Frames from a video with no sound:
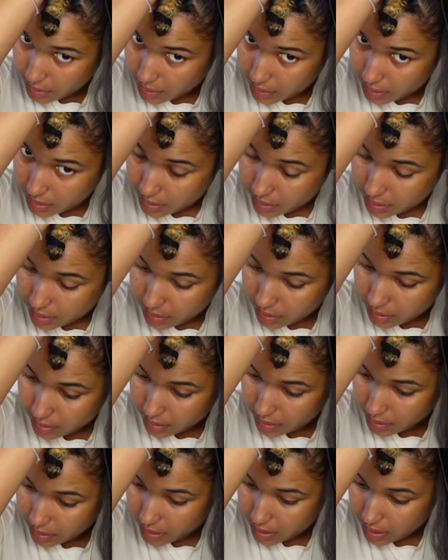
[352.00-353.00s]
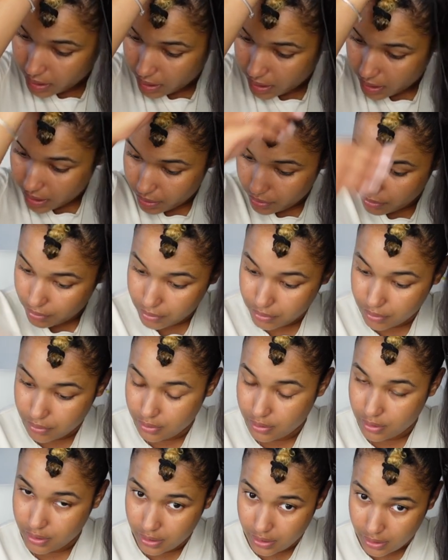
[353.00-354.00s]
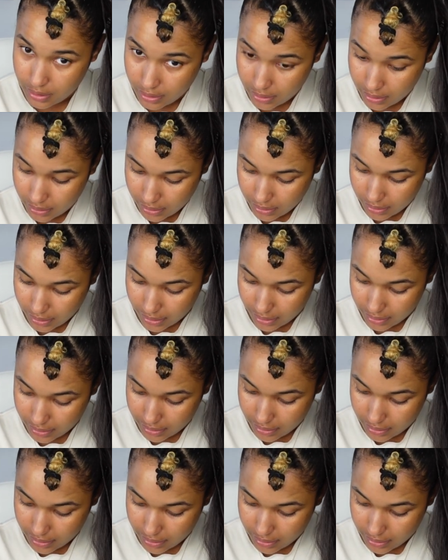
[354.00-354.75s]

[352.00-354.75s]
um, I'll get